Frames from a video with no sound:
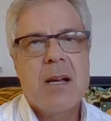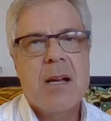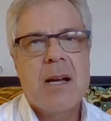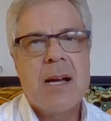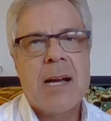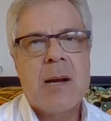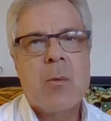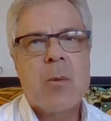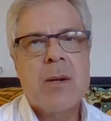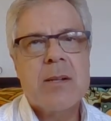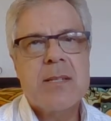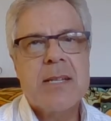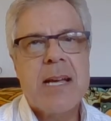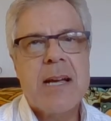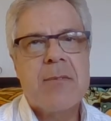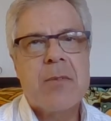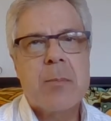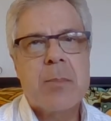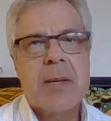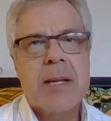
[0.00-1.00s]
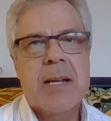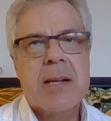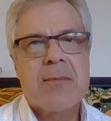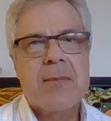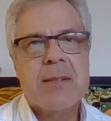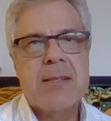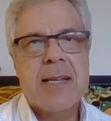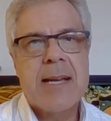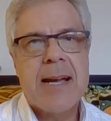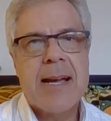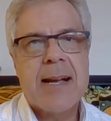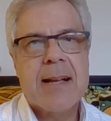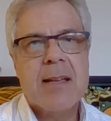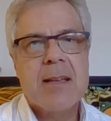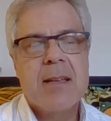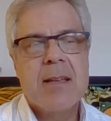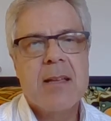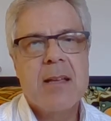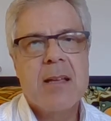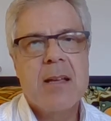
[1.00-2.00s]
I want to have a plan of
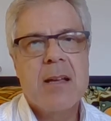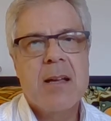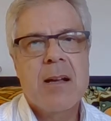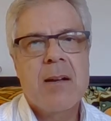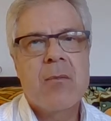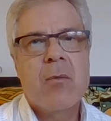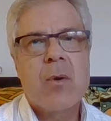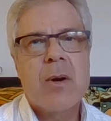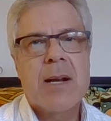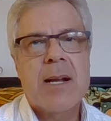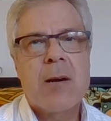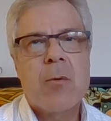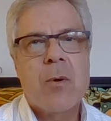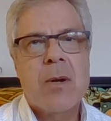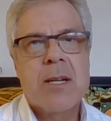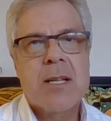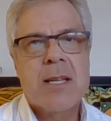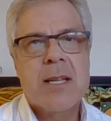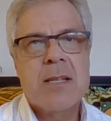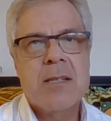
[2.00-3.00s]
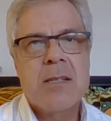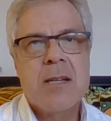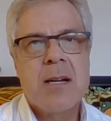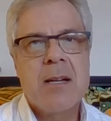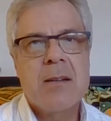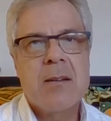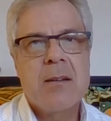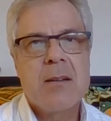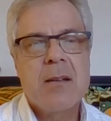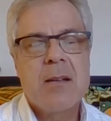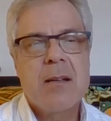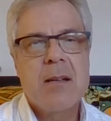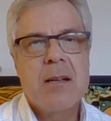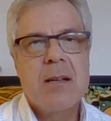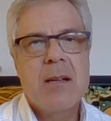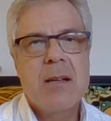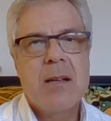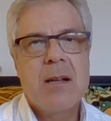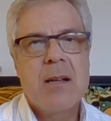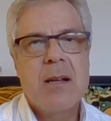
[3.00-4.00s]
attack of what I want to get done
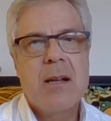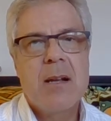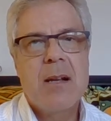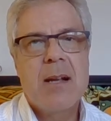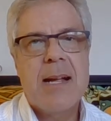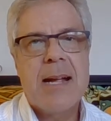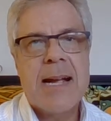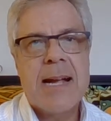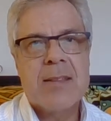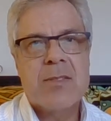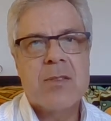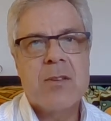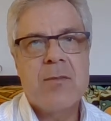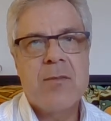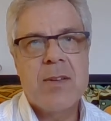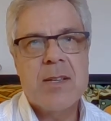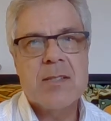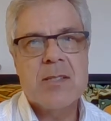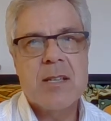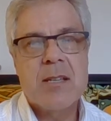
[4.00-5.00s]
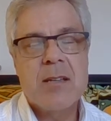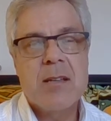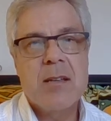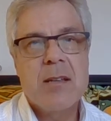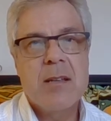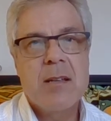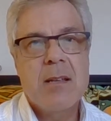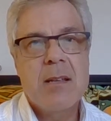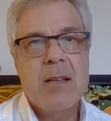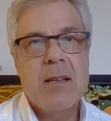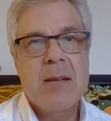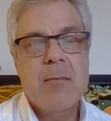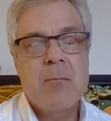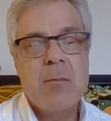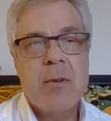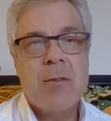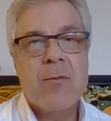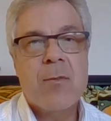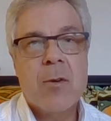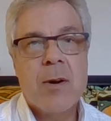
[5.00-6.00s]
at the visit
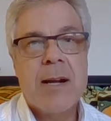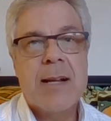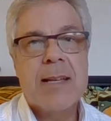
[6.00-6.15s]
before I